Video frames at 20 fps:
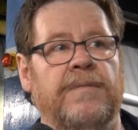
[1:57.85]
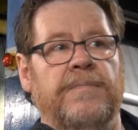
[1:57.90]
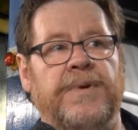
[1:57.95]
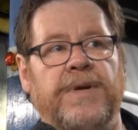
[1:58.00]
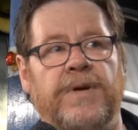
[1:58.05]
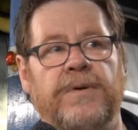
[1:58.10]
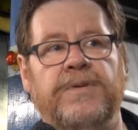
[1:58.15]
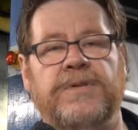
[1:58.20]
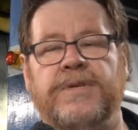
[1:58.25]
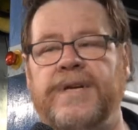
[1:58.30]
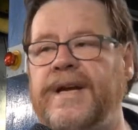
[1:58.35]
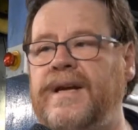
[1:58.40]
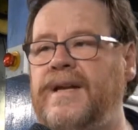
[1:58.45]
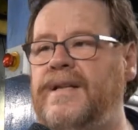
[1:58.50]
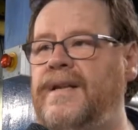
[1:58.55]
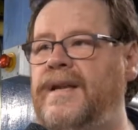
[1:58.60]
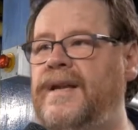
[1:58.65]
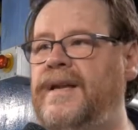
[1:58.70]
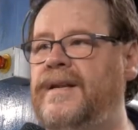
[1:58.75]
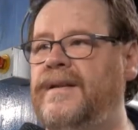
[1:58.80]

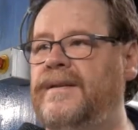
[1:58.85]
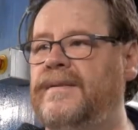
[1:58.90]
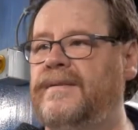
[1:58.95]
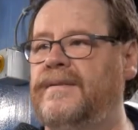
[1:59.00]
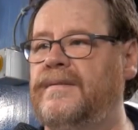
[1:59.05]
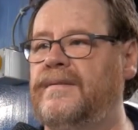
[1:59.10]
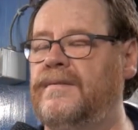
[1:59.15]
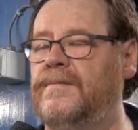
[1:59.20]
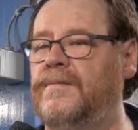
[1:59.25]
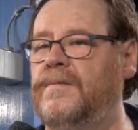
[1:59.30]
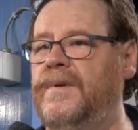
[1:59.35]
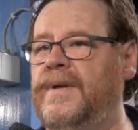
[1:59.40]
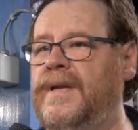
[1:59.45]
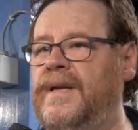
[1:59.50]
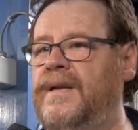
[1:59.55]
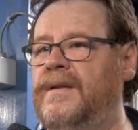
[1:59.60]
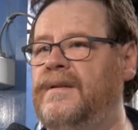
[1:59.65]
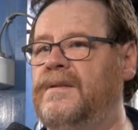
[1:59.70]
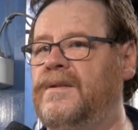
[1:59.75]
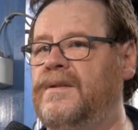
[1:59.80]
project here is
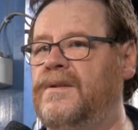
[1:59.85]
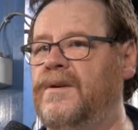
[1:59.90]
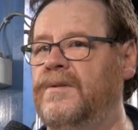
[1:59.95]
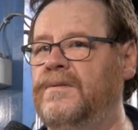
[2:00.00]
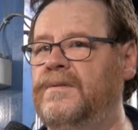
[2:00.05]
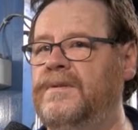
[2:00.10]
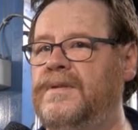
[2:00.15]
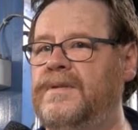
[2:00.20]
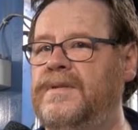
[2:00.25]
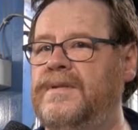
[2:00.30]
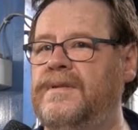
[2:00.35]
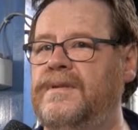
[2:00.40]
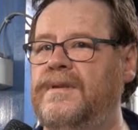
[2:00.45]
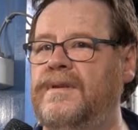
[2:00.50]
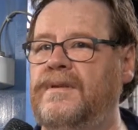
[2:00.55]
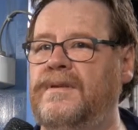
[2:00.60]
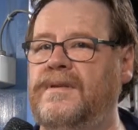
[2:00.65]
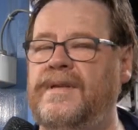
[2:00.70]
we don't